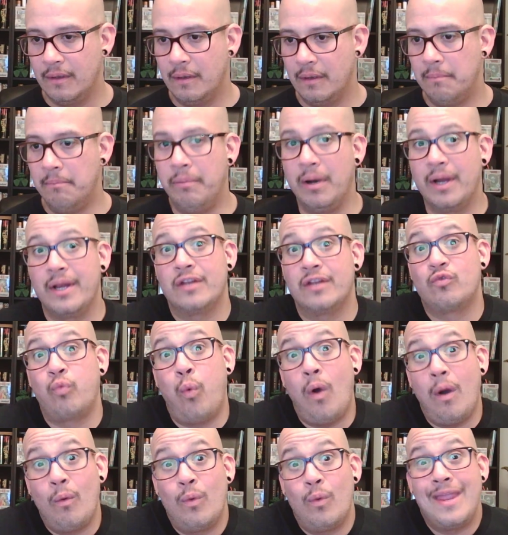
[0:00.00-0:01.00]
But it's
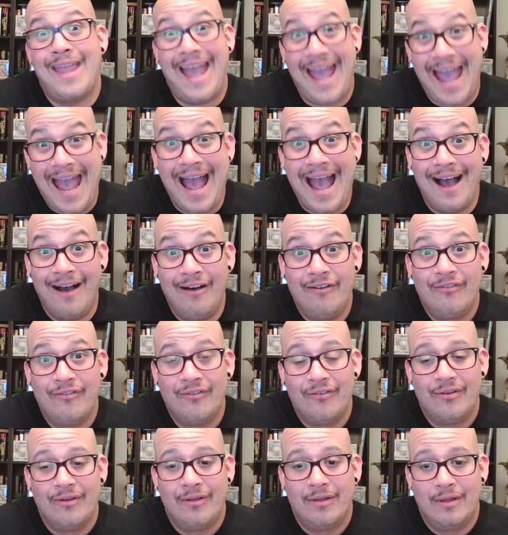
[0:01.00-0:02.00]
what we have.
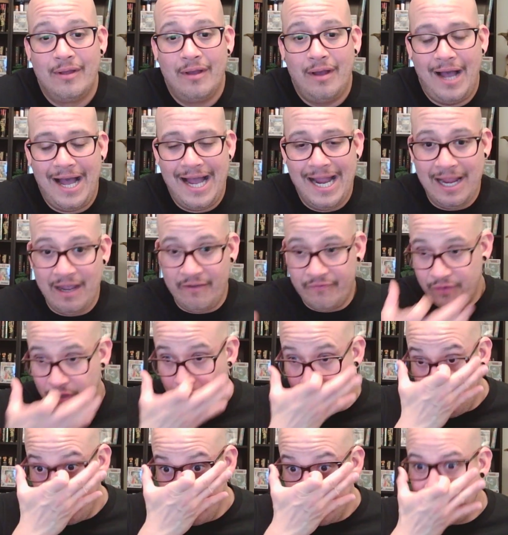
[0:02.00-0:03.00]
I have
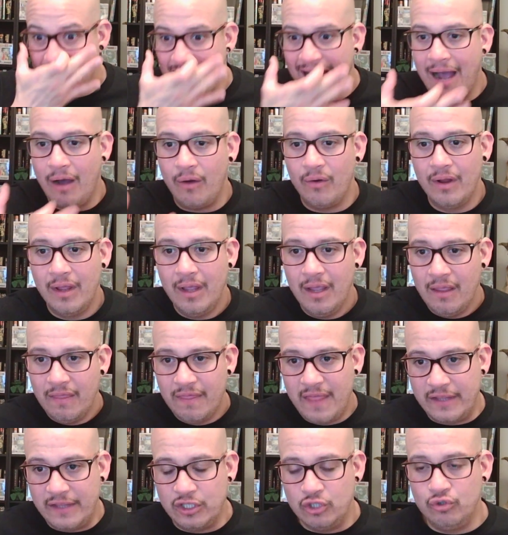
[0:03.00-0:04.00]
no doubt
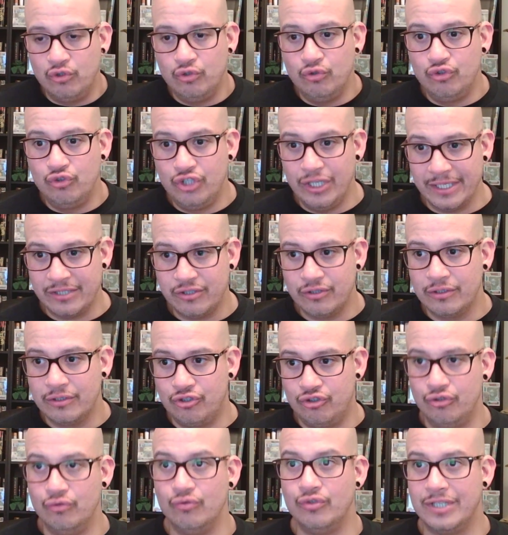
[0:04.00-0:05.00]
that the judici-
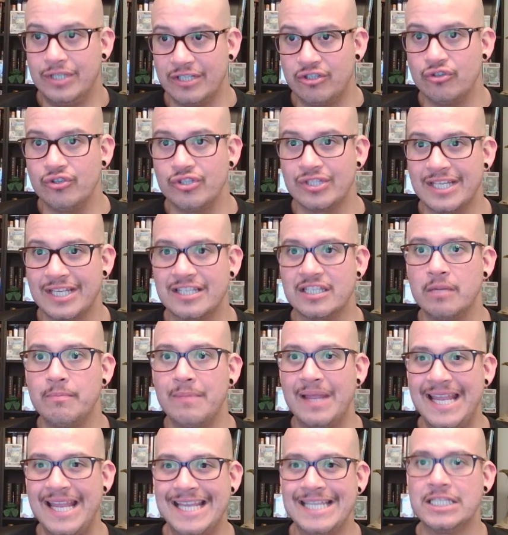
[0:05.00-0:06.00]
judicial system
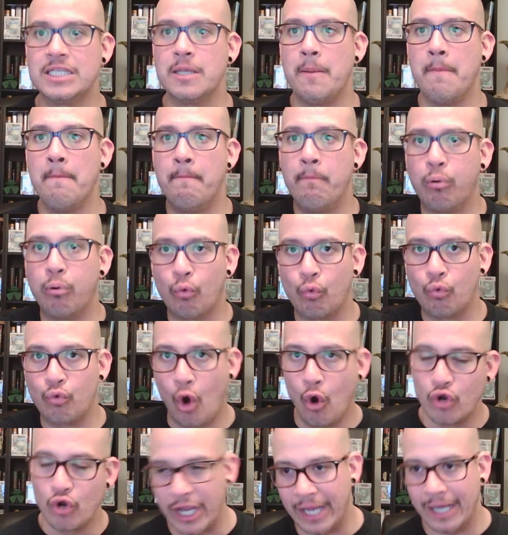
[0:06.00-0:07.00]
is
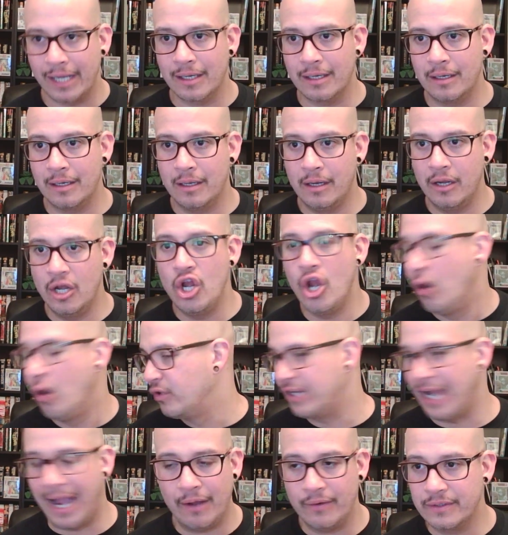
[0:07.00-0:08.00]
broken. No
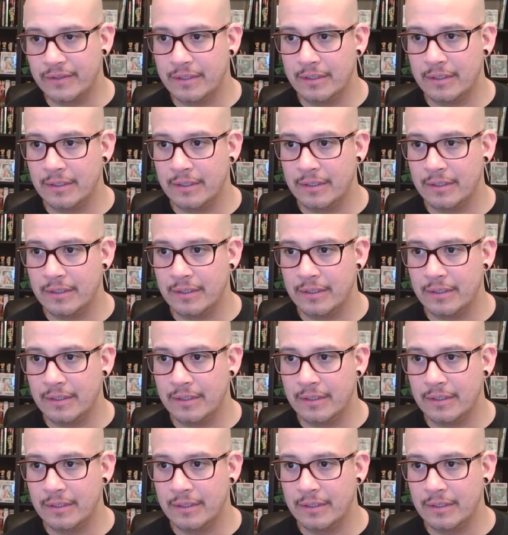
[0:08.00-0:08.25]
doubt.